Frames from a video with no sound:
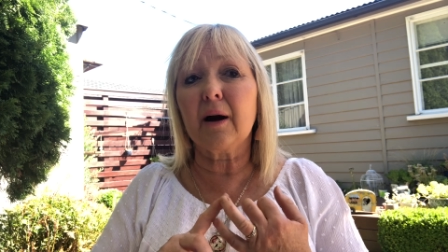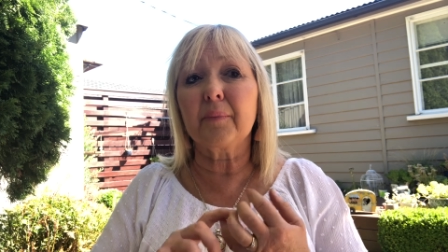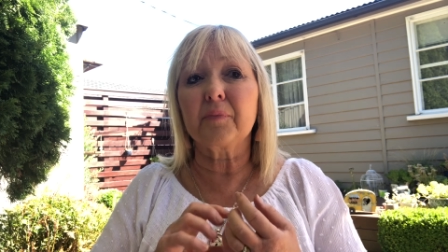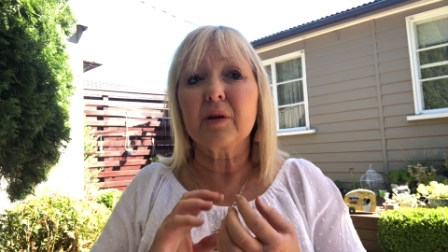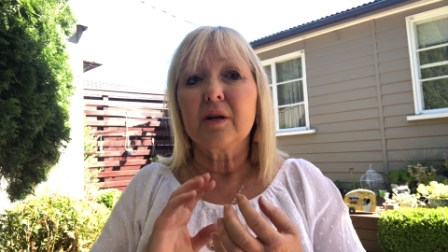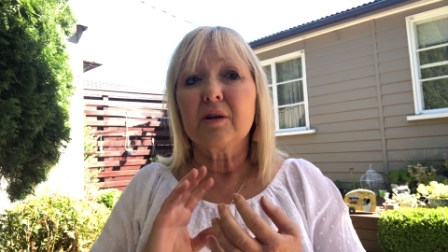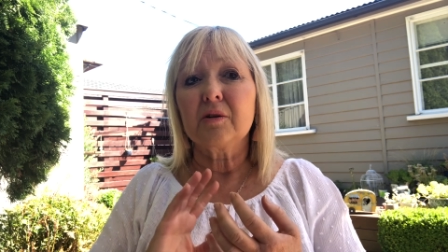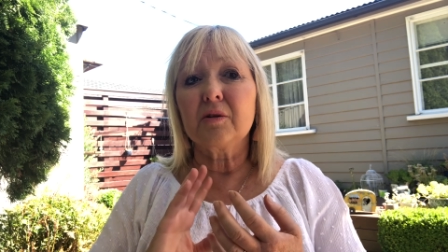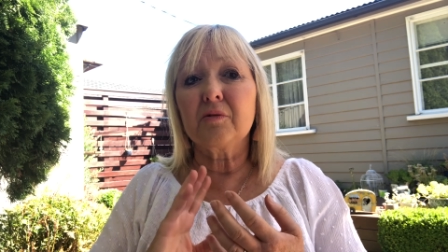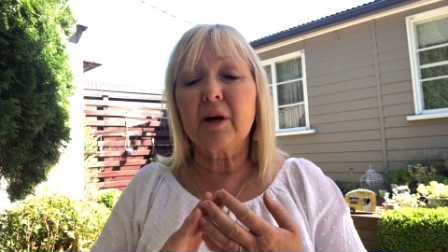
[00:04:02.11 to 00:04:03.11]
um,
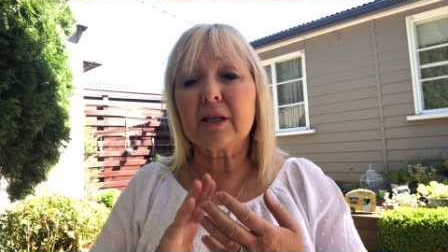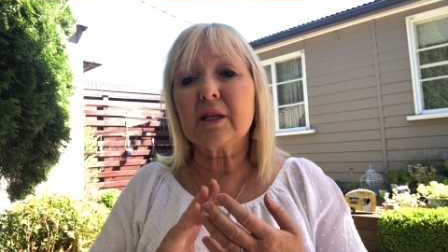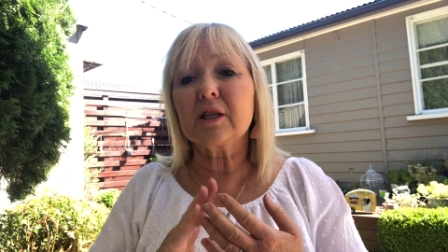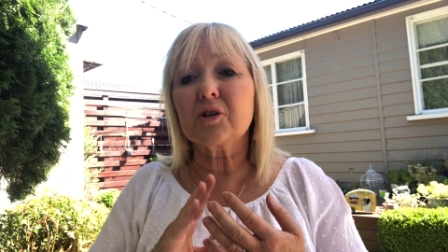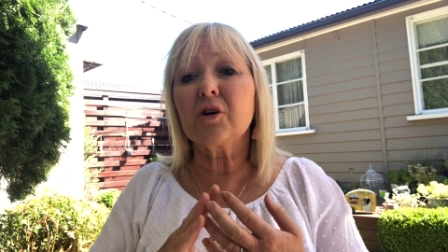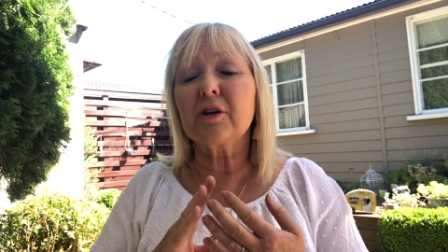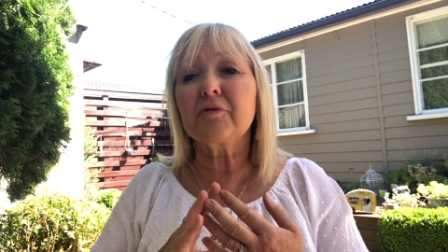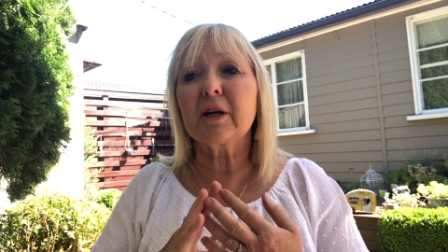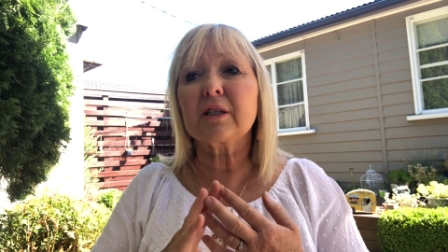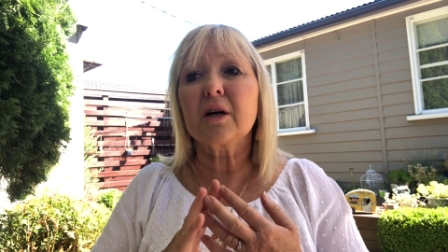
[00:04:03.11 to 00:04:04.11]
vaccine side
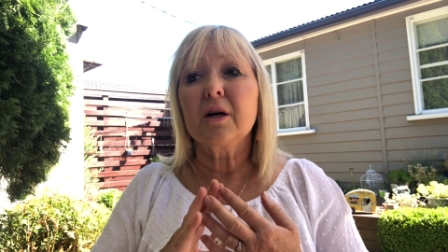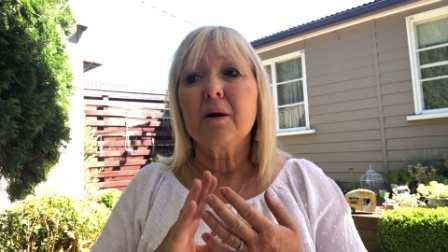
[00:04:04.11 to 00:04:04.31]
effects.